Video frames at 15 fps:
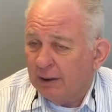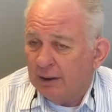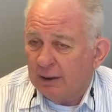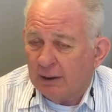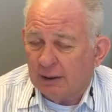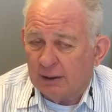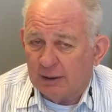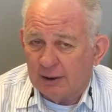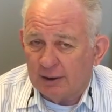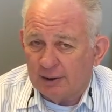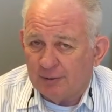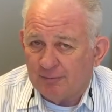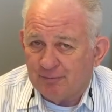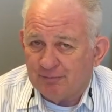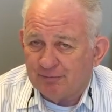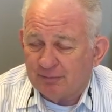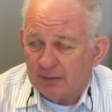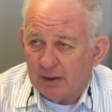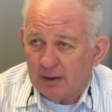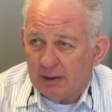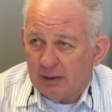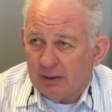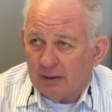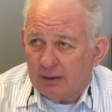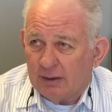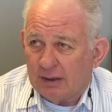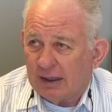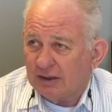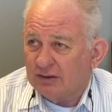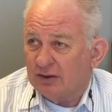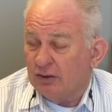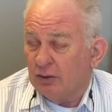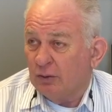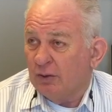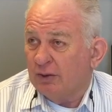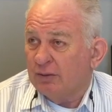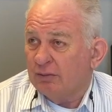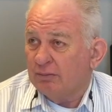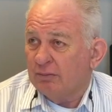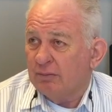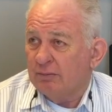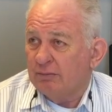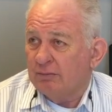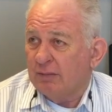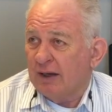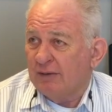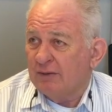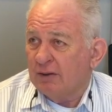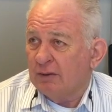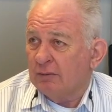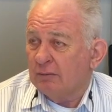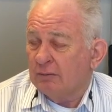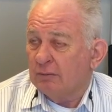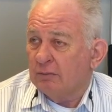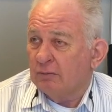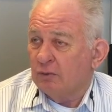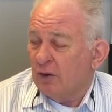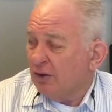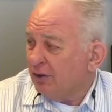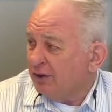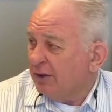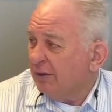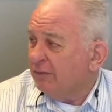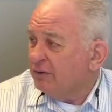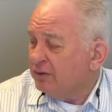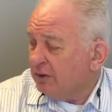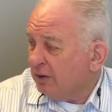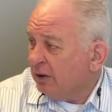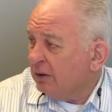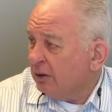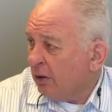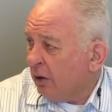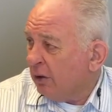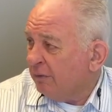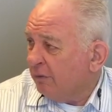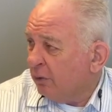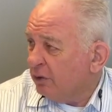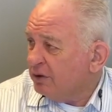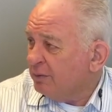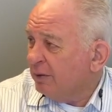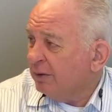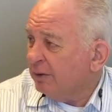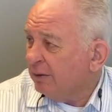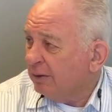It has to do with having relatives in law enforcement.